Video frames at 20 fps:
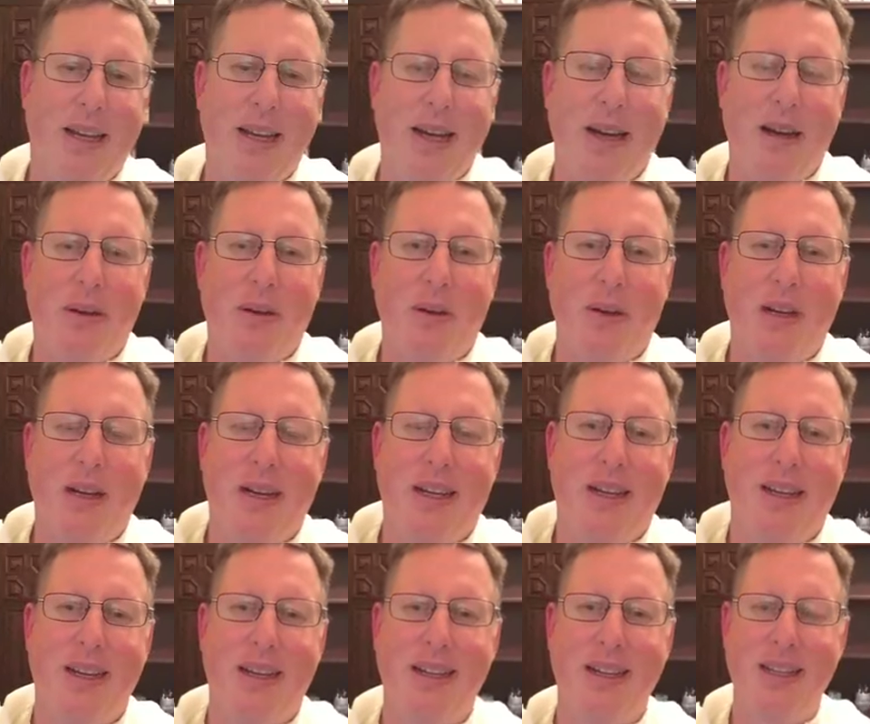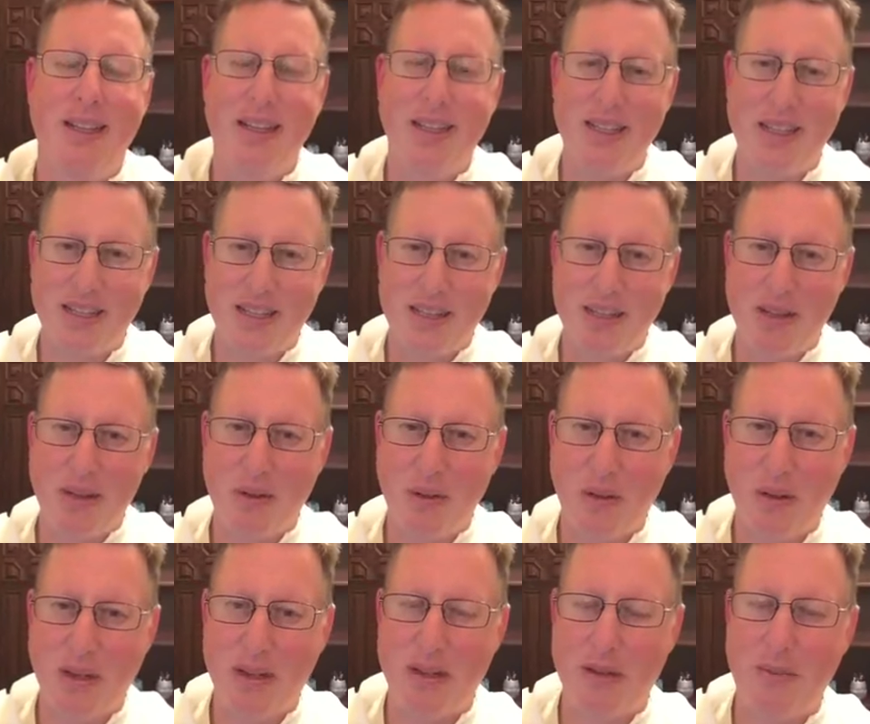Now, this is
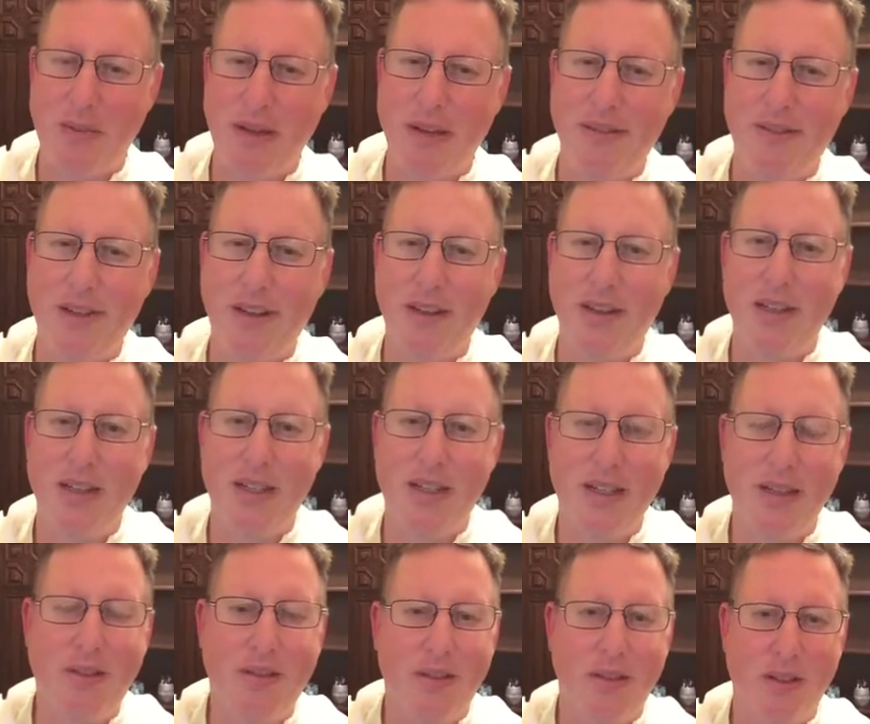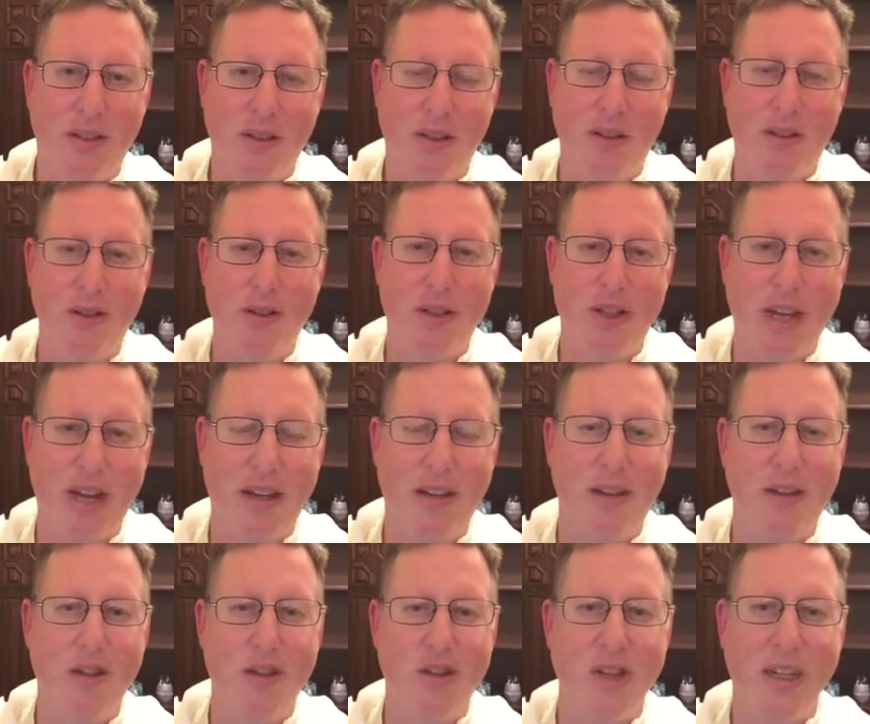going to be a very difficult,
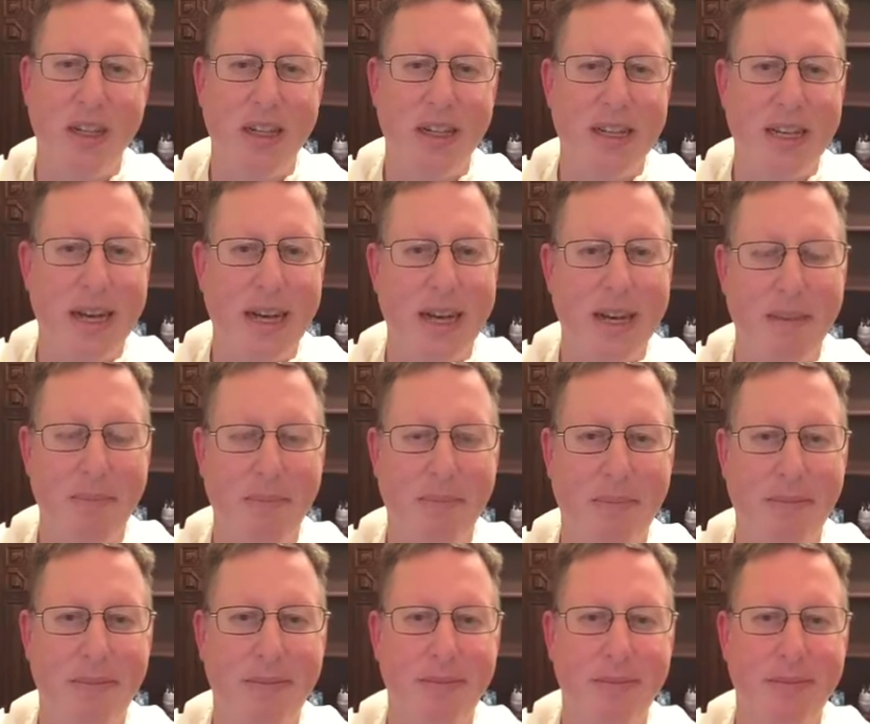challenging time.